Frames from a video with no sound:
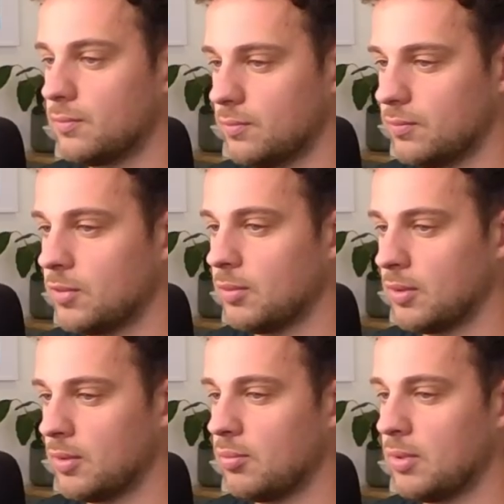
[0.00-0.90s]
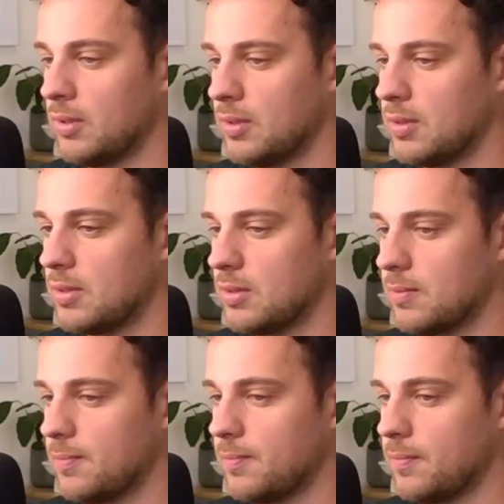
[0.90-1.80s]
Probably gonna play this.
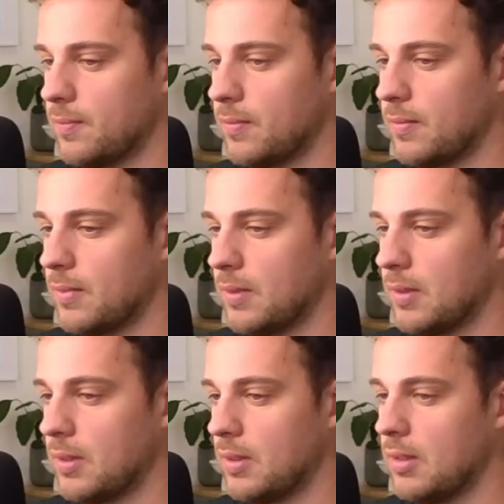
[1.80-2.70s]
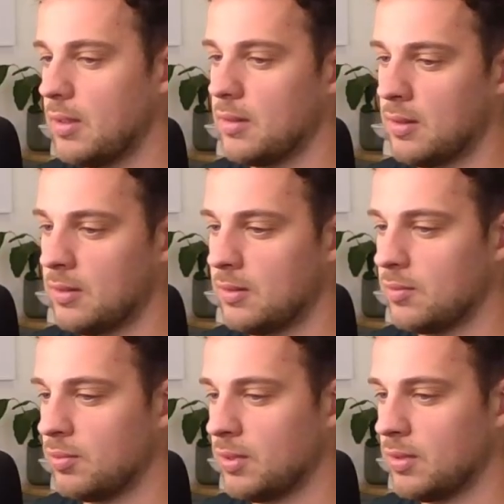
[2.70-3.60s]
Then I need to
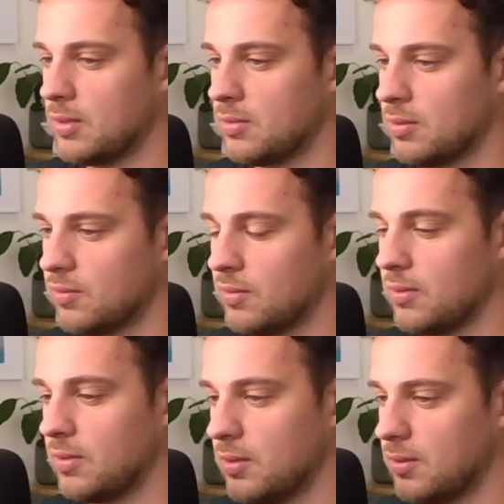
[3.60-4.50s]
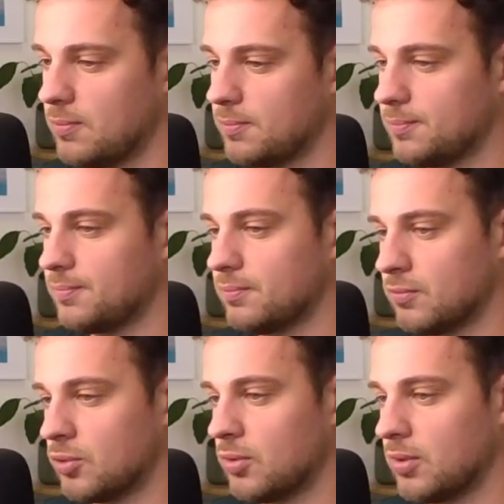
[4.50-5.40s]
play this to defend here,
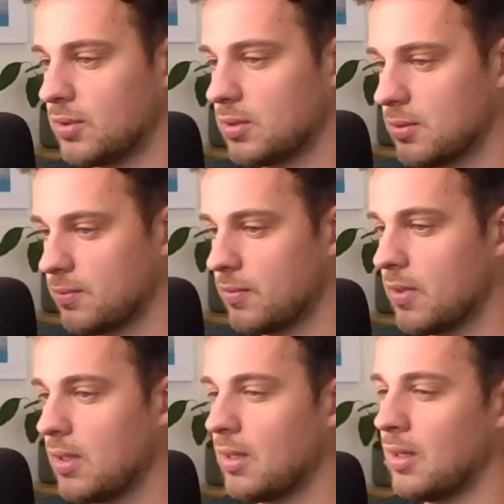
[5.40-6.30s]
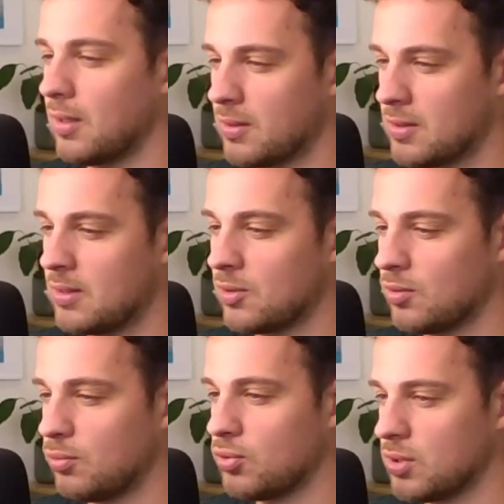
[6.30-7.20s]
or this. Because then you could
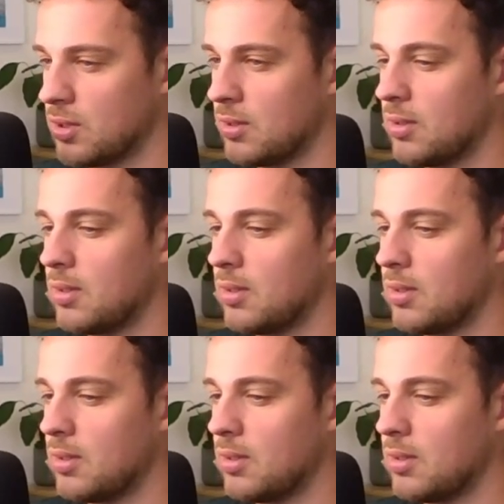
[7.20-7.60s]
push again.